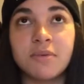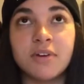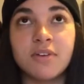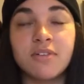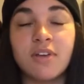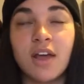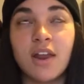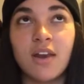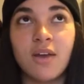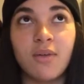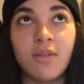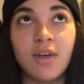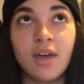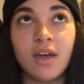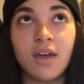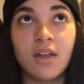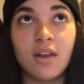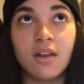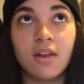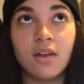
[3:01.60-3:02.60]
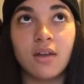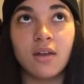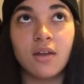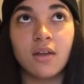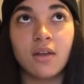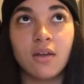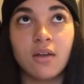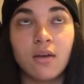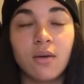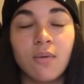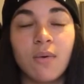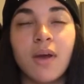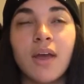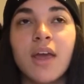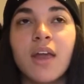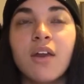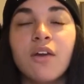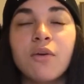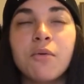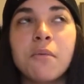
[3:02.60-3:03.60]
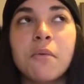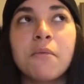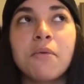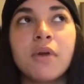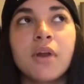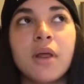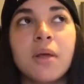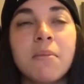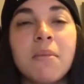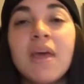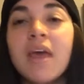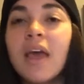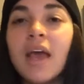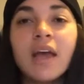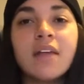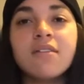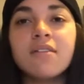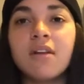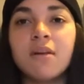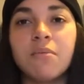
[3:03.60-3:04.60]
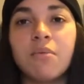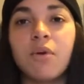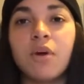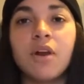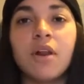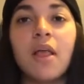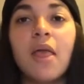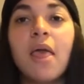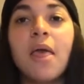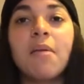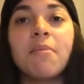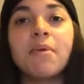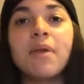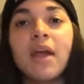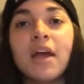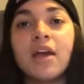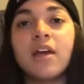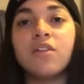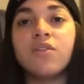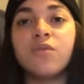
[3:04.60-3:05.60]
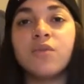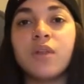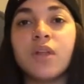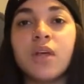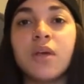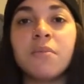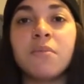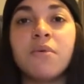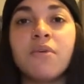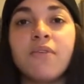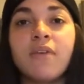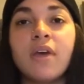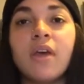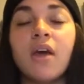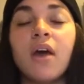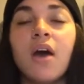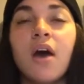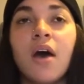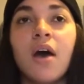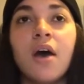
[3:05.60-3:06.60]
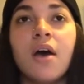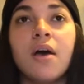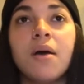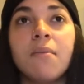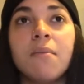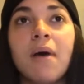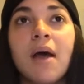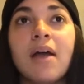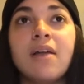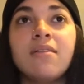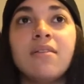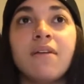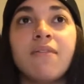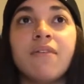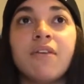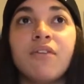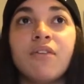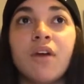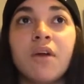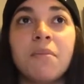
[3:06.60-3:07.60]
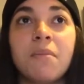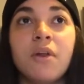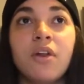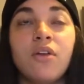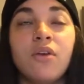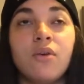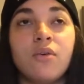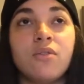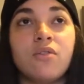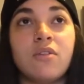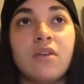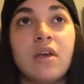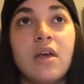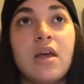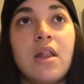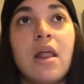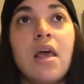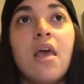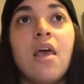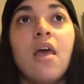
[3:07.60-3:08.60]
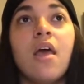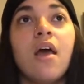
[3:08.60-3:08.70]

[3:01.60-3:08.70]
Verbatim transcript: Curtis, I know that. Why can't I remember her name? It's so important. But yeah, it's a really good movie. Um, I definitely recommend you go see it.